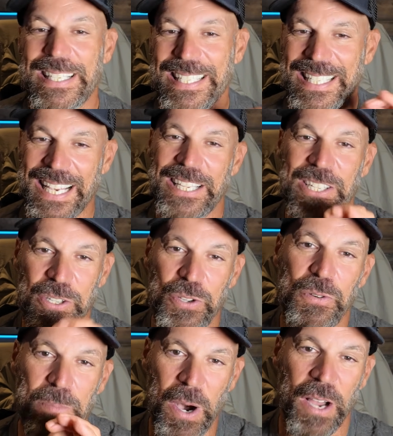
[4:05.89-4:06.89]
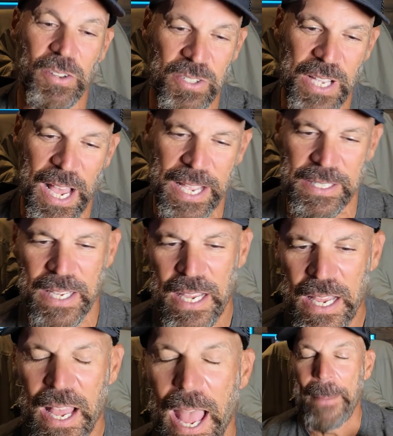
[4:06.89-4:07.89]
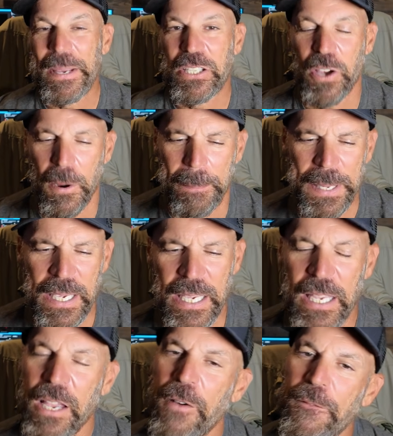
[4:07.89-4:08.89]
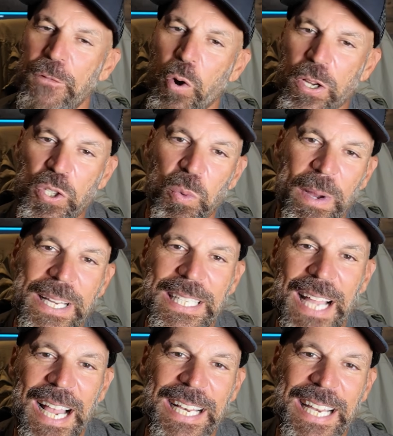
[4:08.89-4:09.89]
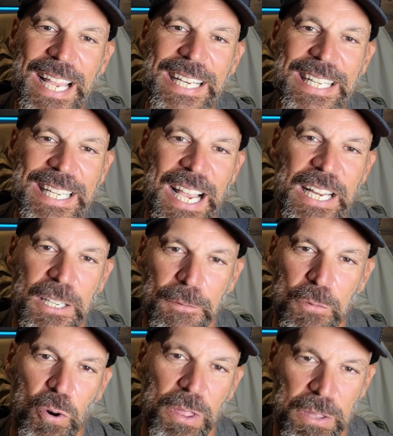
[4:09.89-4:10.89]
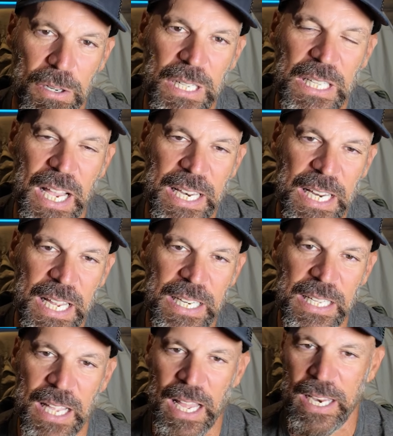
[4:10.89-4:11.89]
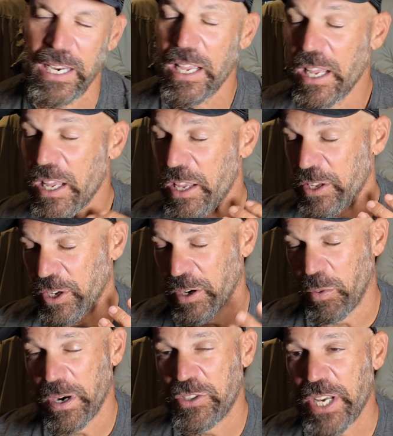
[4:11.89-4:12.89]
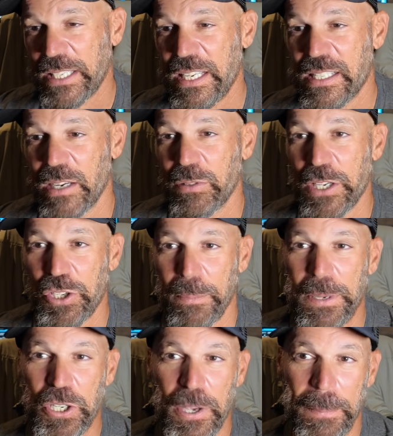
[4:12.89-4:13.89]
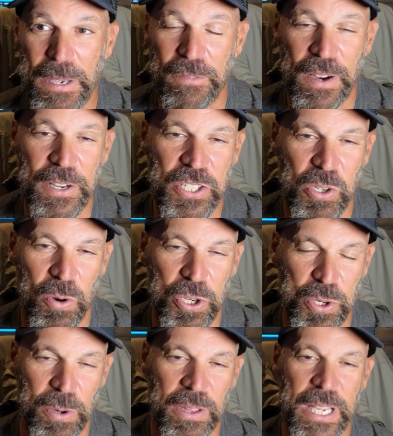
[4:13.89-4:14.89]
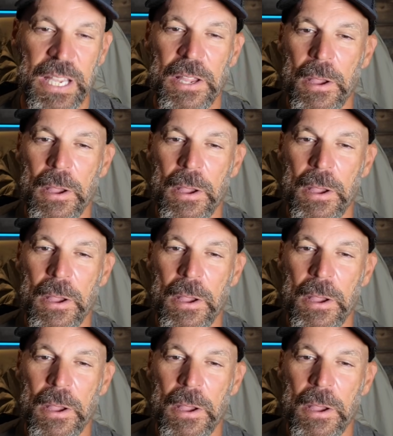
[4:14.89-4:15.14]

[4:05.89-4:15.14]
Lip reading: 6 new models, guys. MSRP $429.99 to $439.99. You're going to want to check these out. They should be shipping very shortly.